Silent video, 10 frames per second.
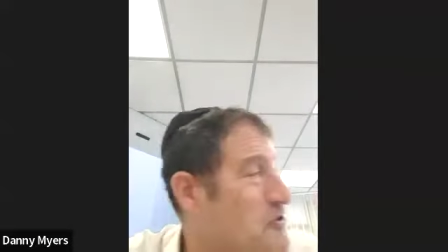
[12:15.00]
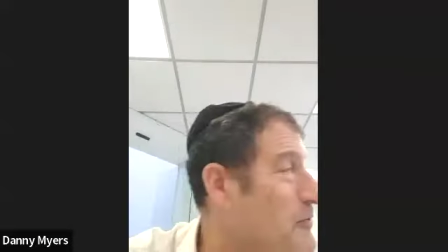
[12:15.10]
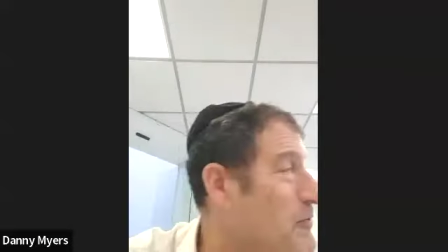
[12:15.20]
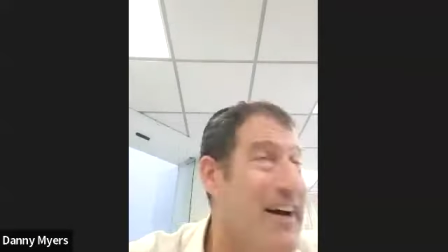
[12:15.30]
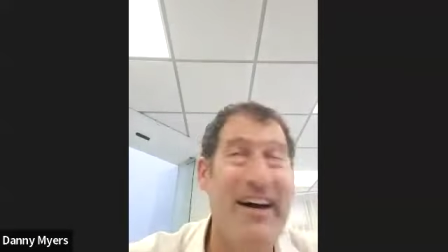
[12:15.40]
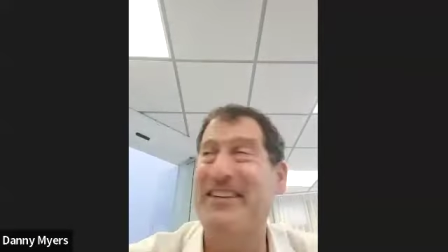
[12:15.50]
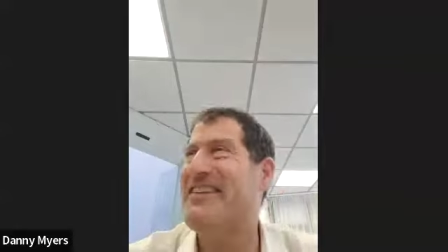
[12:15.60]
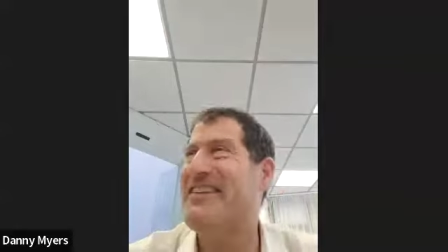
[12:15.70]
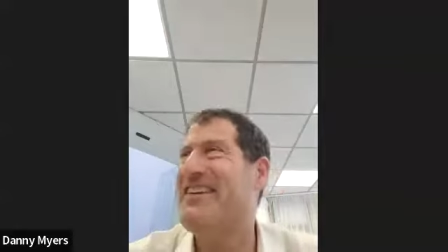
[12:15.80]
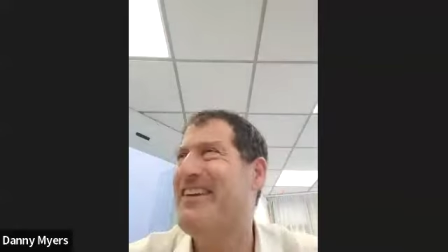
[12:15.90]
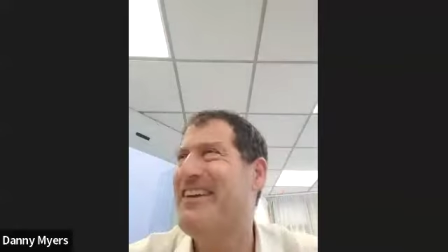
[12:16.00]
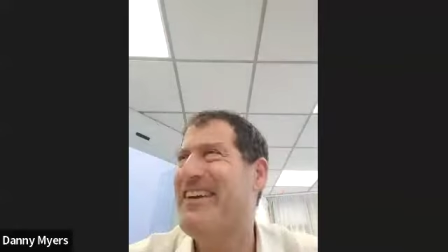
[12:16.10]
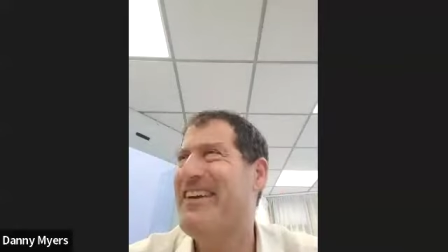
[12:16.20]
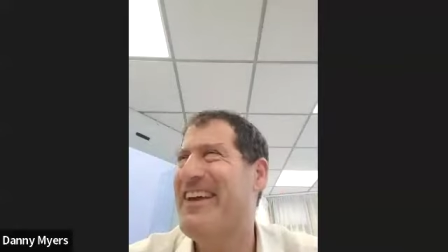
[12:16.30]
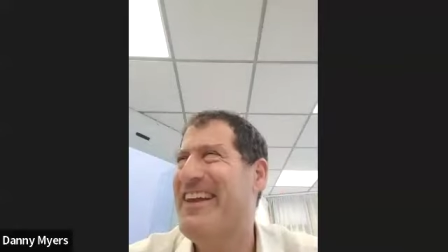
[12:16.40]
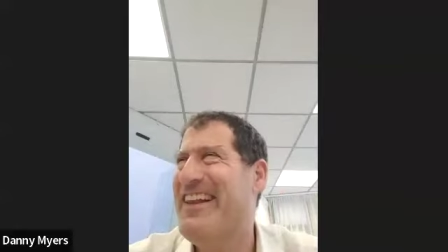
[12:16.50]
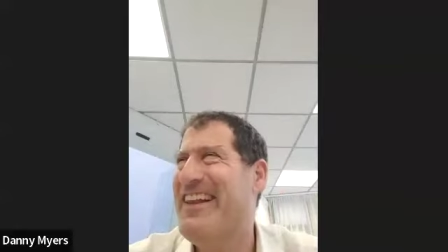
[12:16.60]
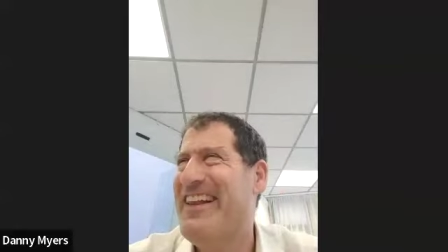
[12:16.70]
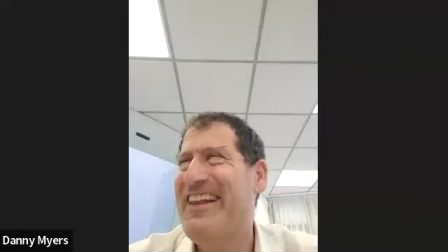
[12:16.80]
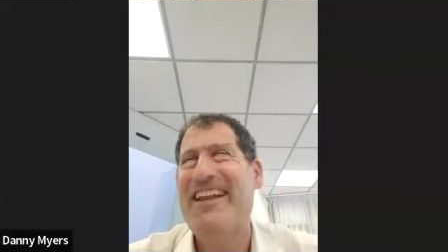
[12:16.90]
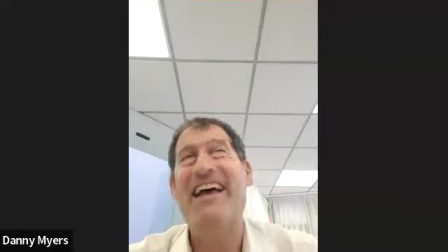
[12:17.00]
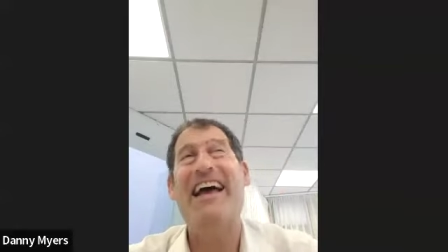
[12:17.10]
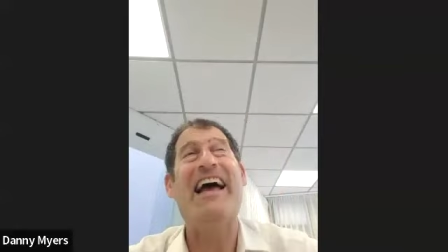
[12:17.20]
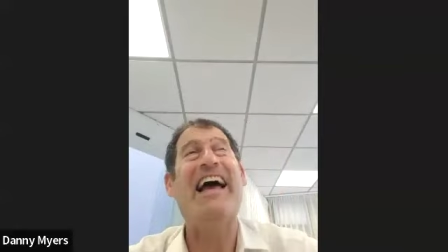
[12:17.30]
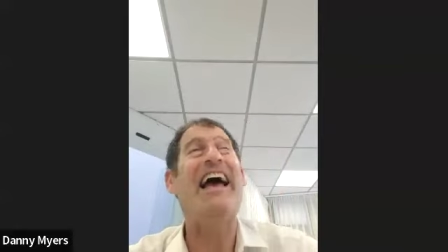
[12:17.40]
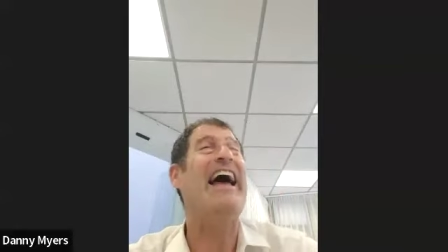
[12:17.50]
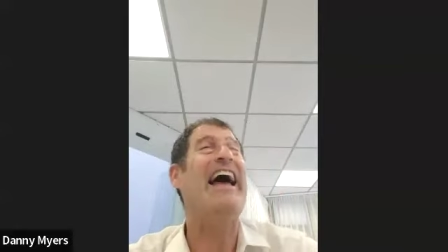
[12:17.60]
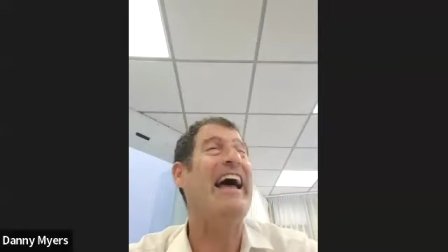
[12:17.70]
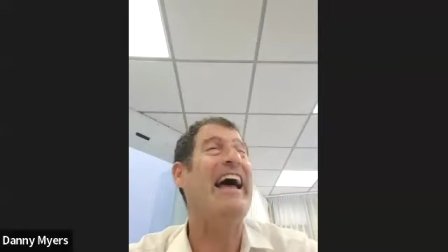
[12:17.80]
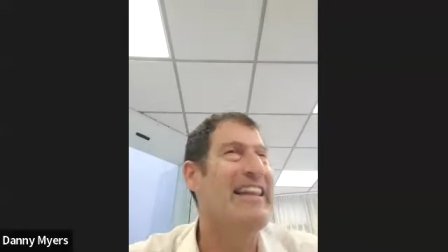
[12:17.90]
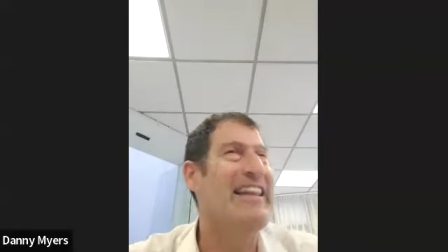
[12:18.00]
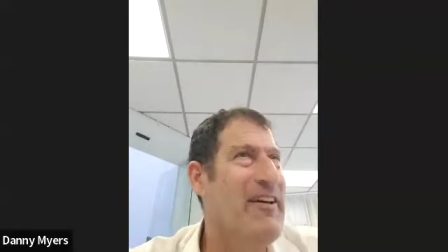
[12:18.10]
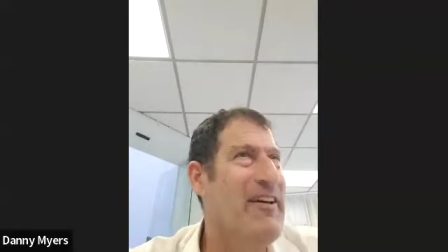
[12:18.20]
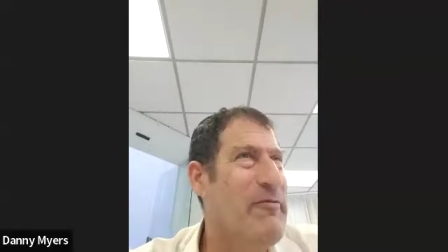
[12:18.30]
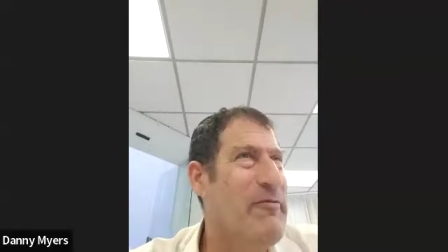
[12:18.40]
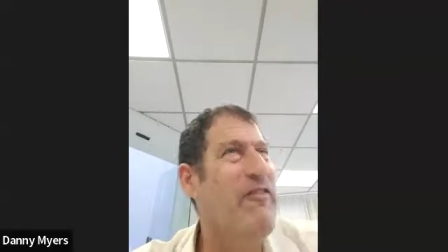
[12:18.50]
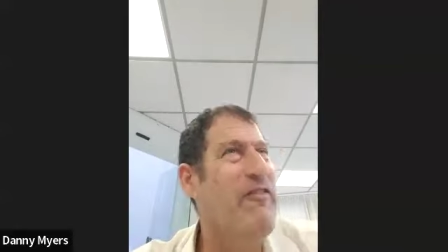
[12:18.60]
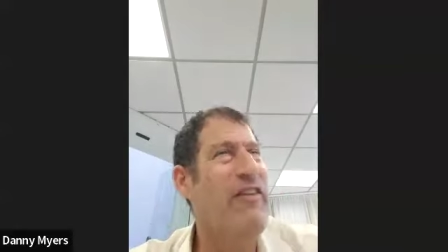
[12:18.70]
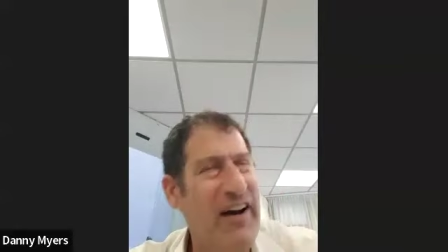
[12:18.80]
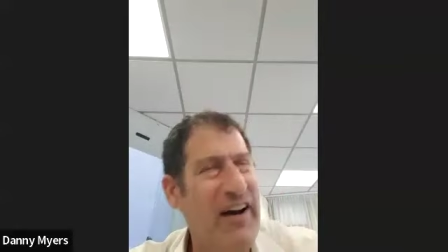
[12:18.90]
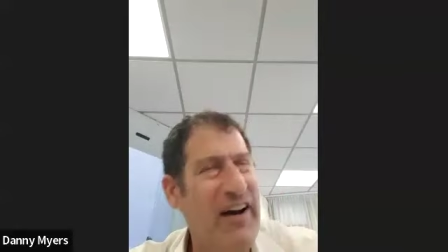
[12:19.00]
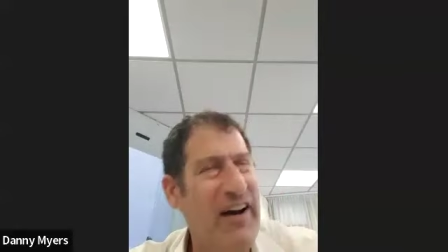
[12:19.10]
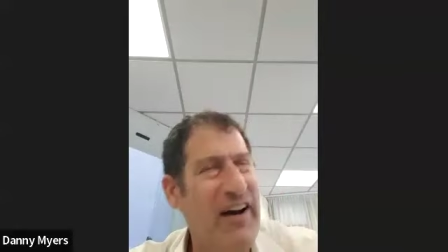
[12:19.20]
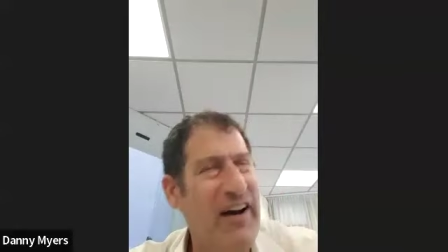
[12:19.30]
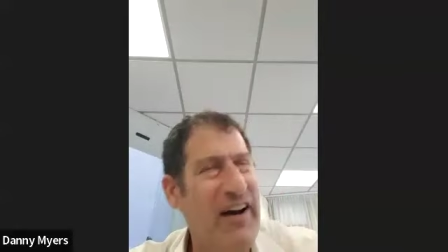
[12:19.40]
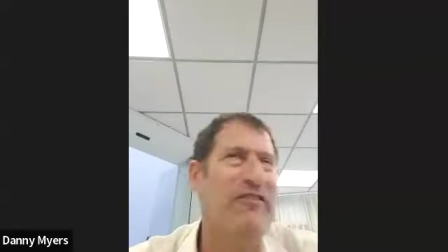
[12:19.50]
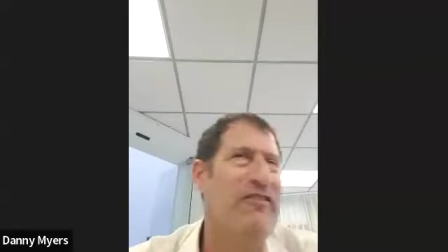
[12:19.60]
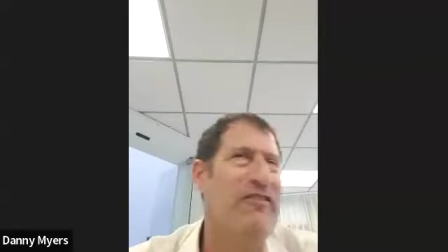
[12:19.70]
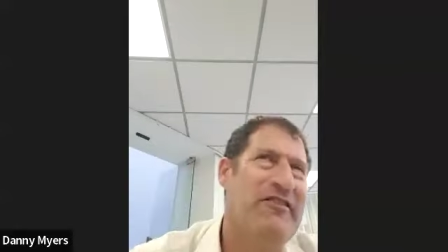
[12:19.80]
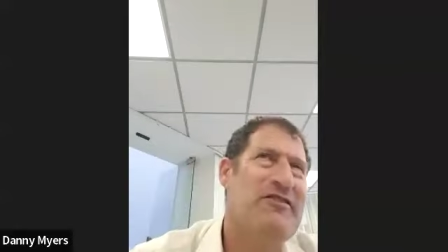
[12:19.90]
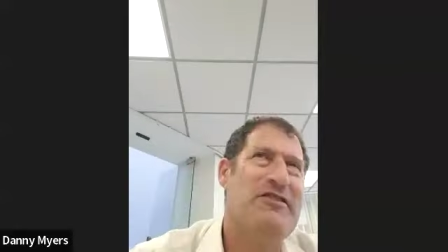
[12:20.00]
much. And my father, 90-year-old father, I was